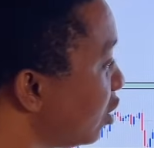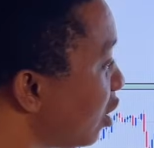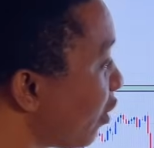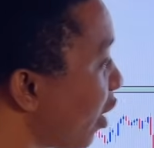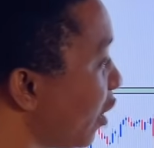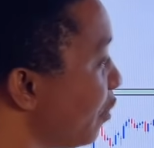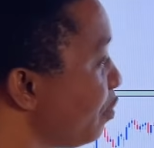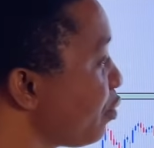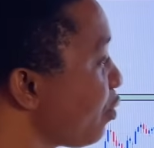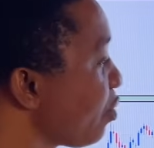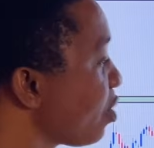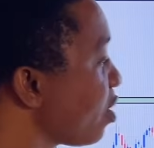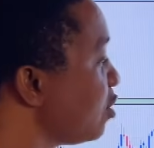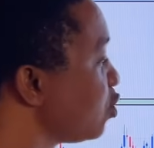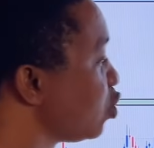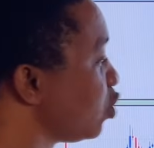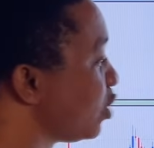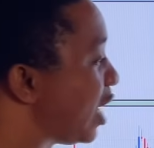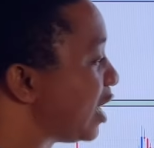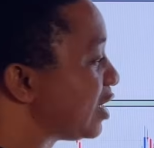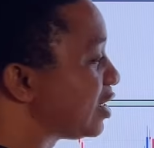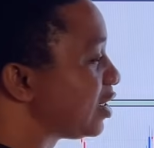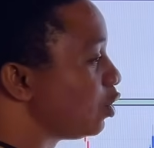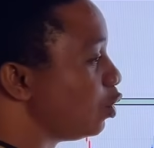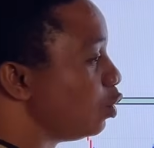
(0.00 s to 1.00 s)
All right. So
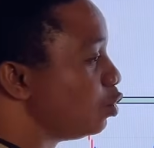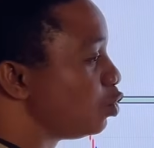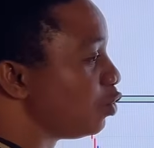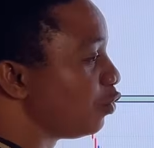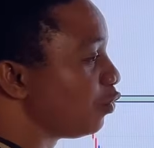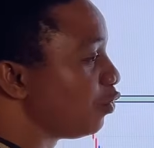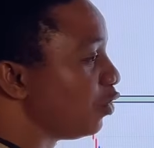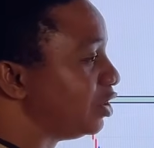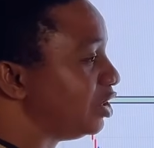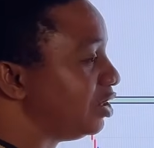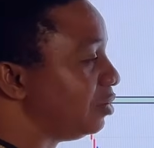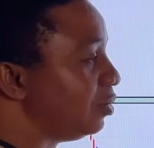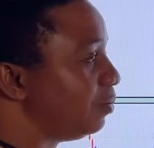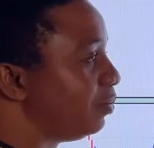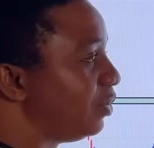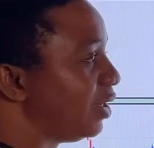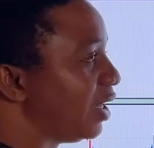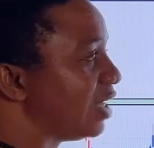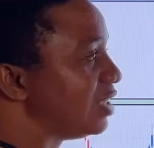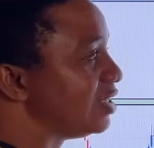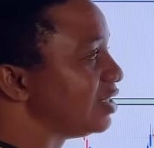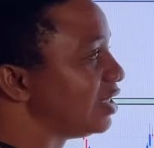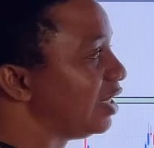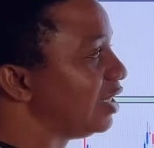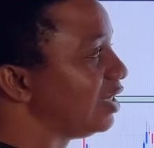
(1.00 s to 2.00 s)
that's it also for GBP
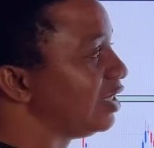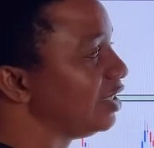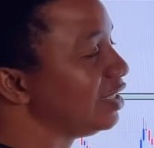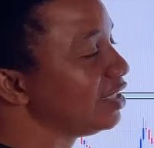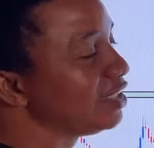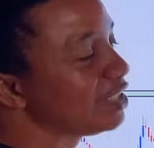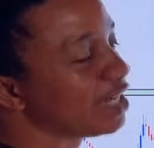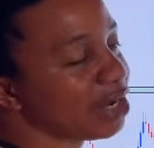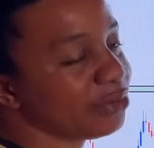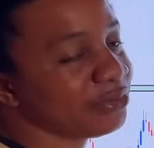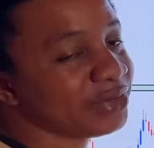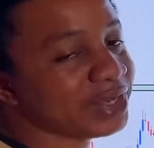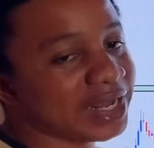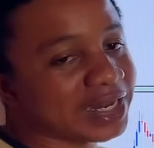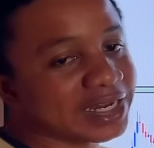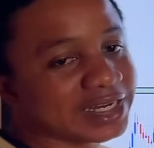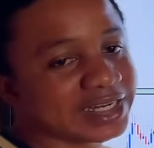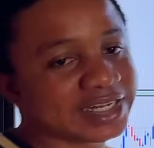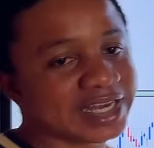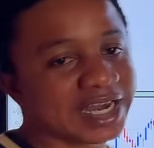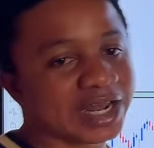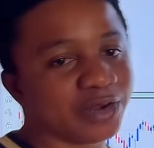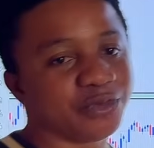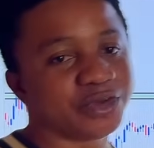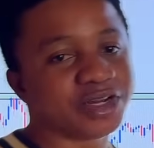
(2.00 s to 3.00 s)
NZD. Now we are
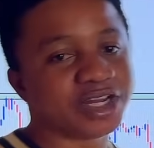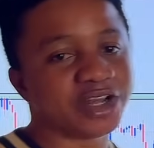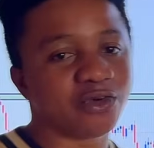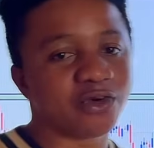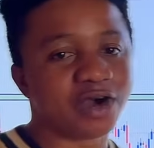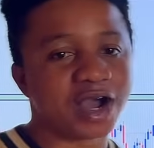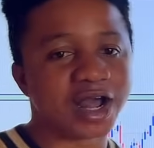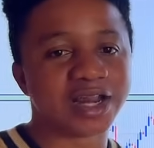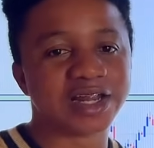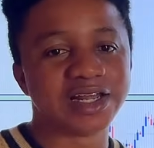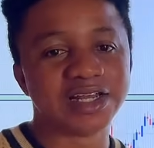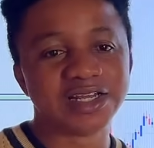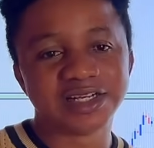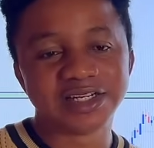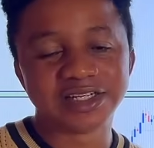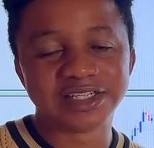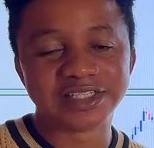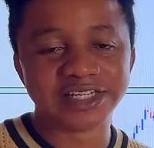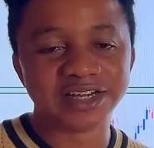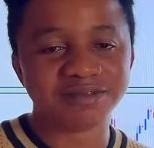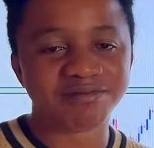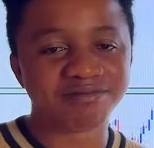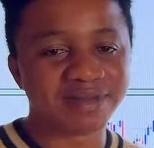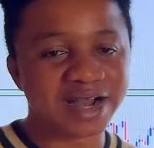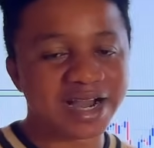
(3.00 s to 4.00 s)
done with
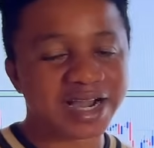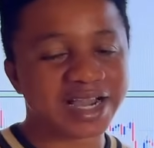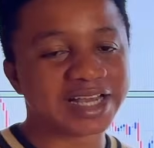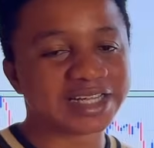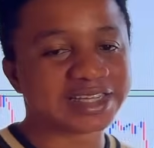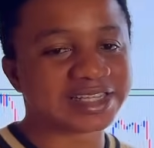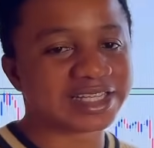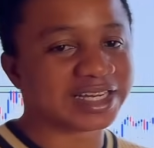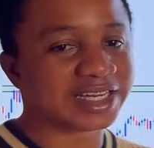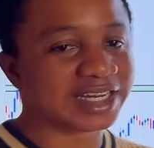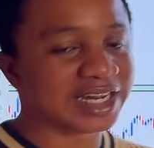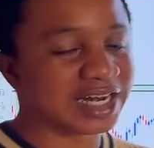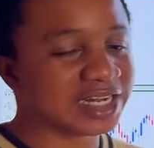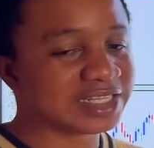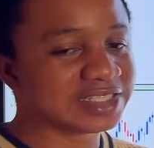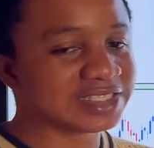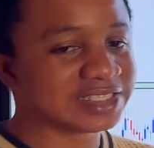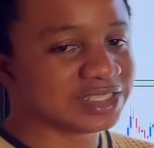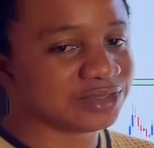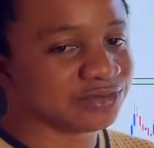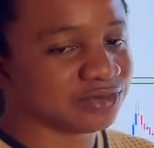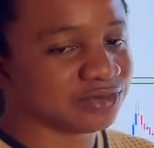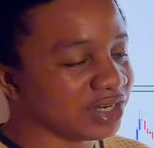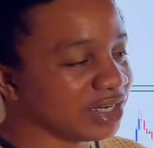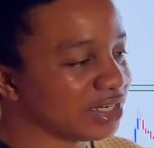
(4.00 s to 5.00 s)
the market
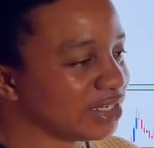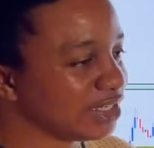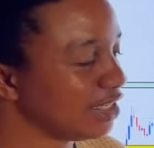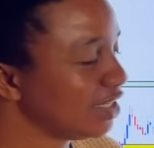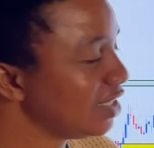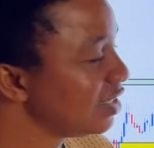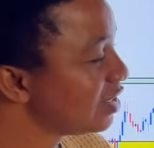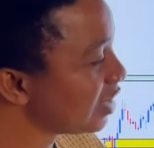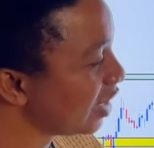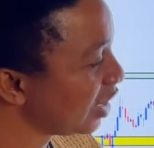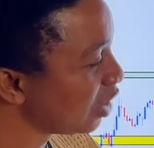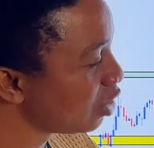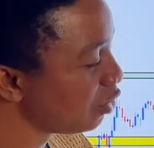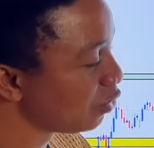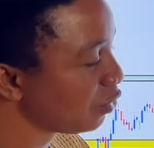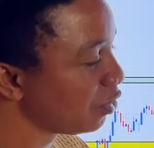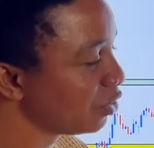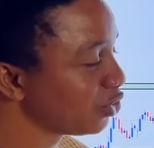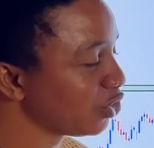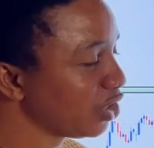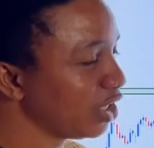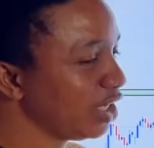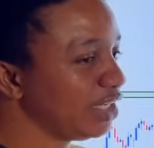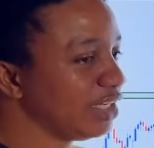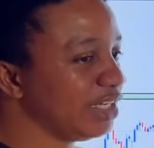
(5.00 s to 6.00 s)
analysis day. Thank you for
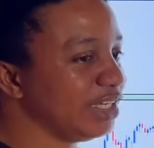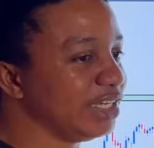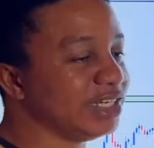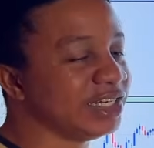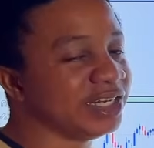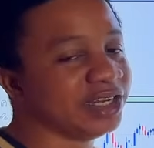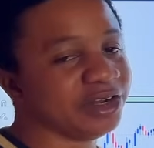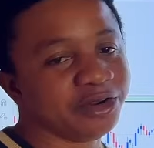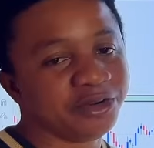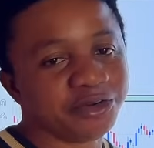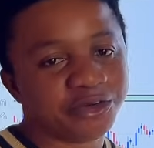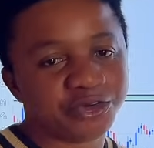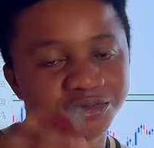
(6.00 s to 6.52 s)
joining in.